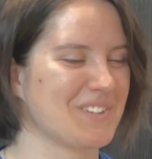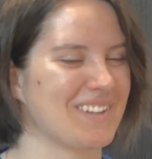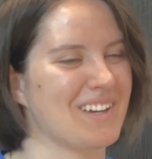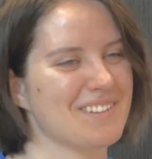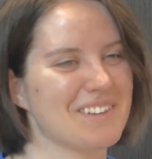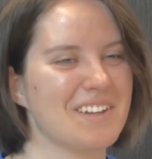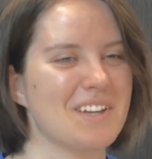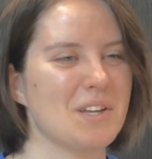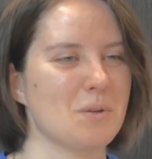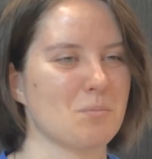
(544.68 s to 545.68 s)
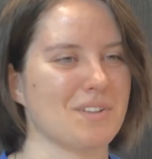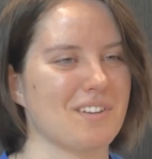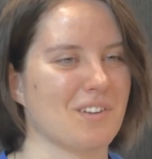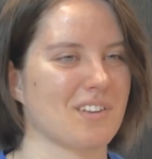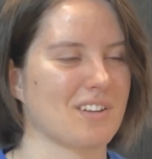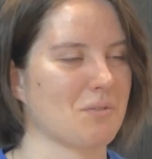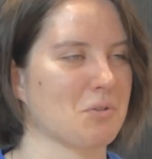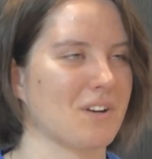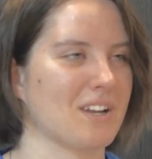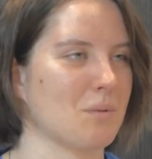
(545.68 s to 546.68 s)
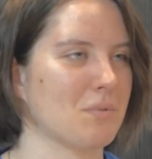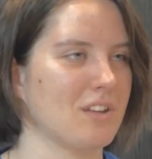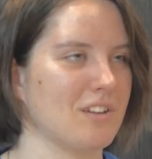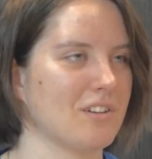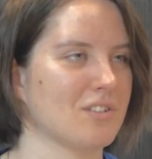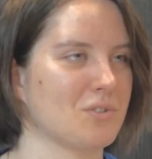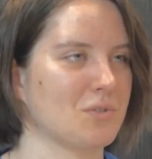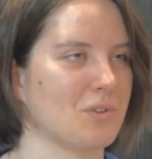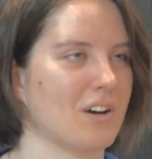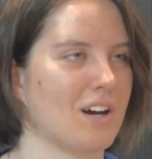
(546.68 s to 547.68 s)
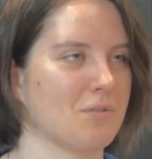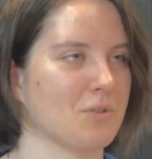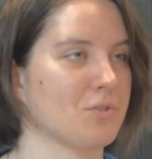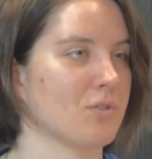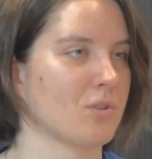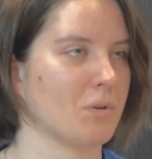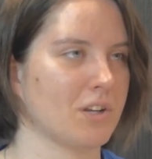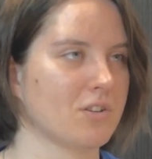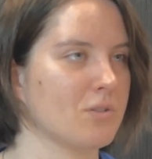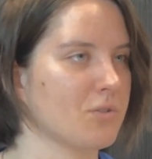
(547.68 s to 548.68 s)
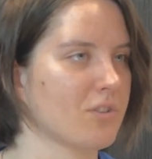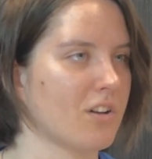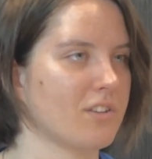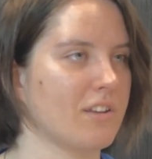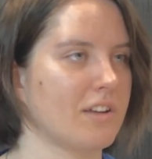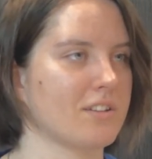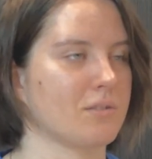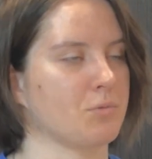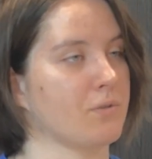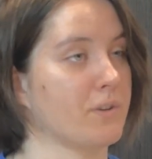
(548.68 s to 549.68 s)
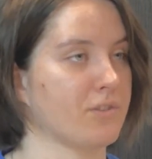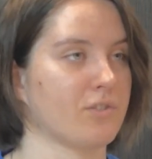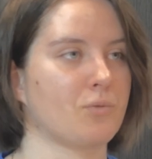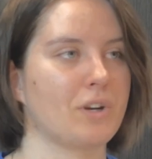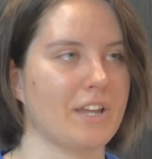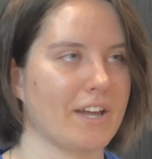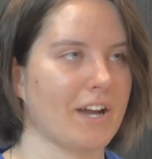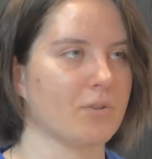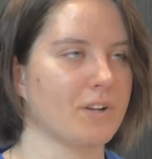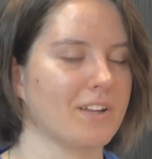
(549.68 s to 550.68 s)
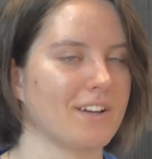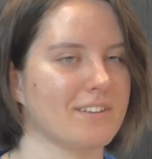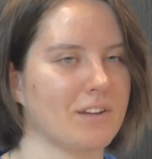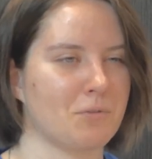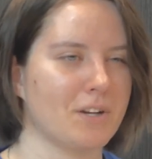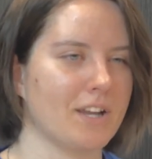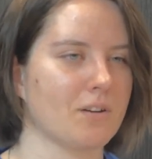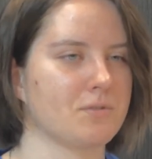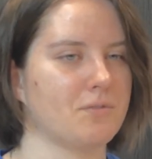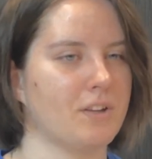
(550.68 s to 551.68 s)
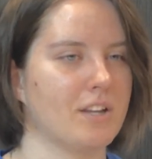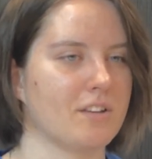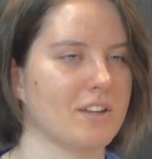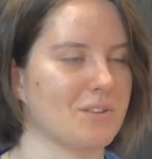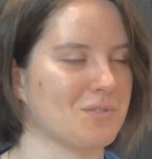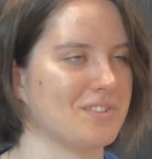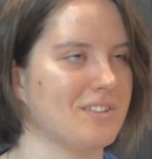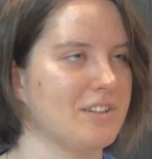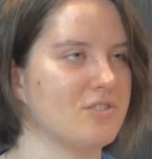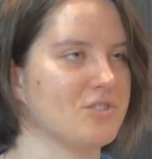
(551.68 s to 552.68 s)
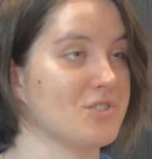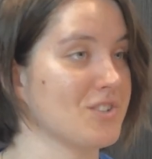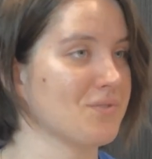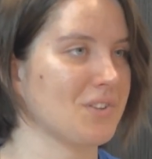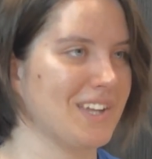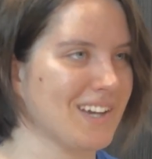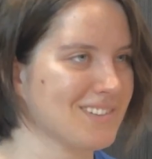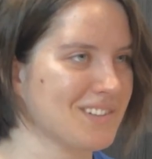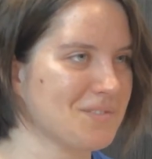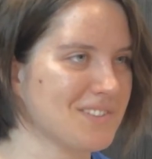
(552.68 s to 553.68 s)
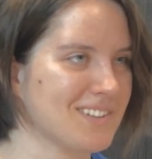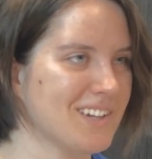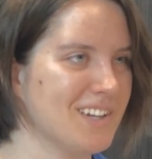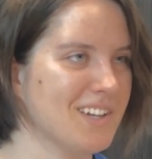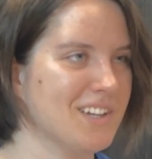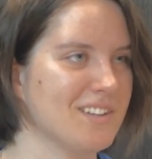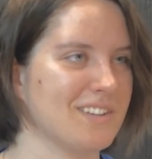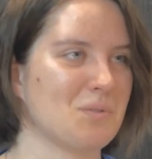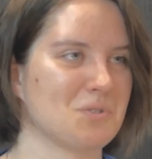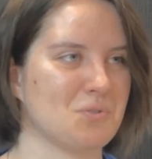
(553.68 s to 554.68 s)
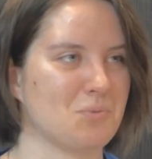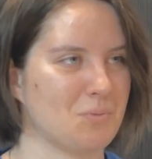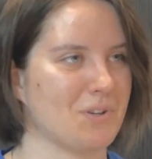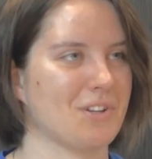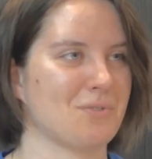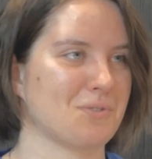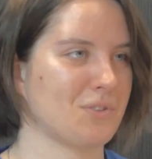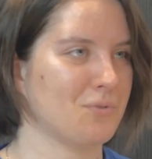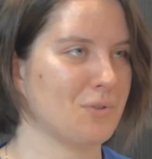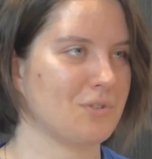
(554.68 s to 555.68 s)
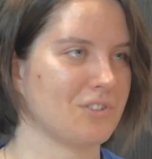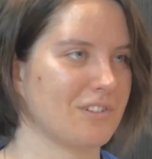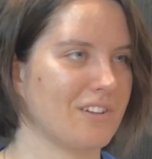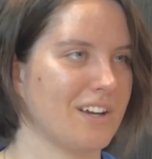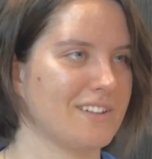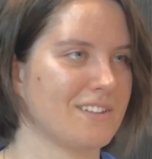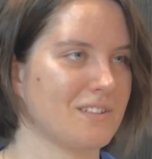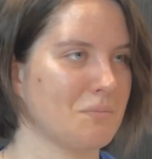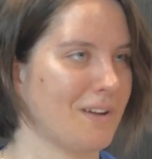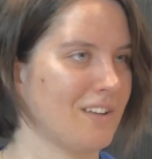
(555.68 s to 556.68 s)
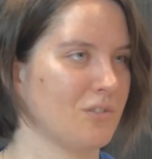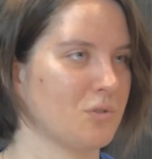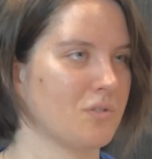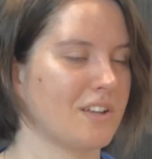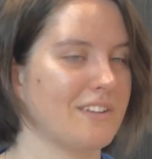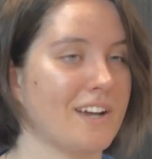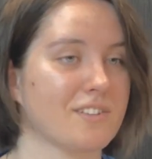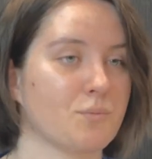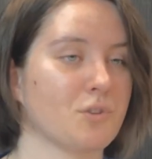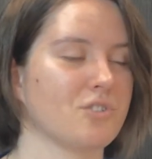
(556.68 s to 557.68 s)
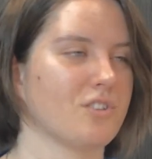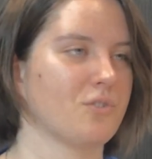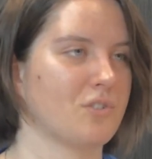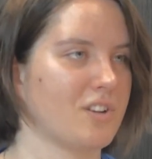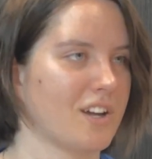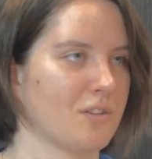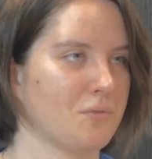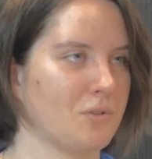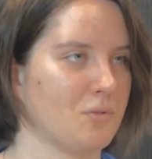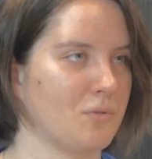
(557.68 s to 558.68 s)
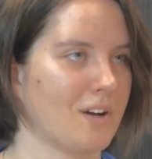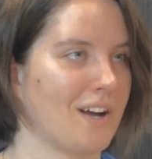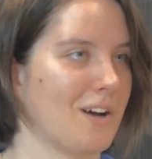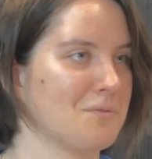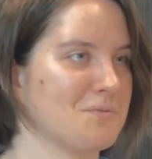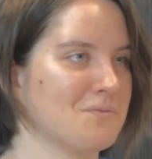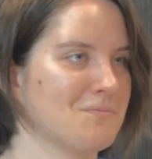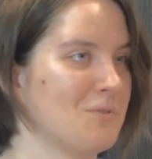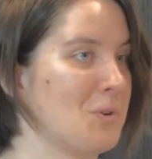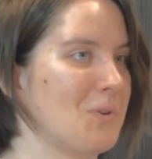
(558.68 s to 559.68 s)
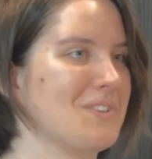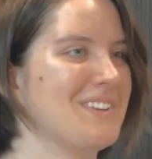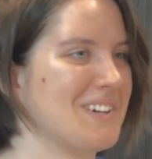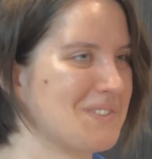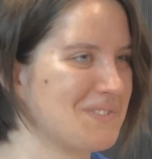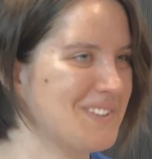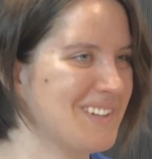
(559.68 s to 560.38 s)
that. But I know that I'm quite happy here to have also quite close contact. The professors are really caring, and I really have the feeling they don't teach just for the exams. They want to prepare you for the future, and that's the main goal. And the exams are just to check if you have learned enough.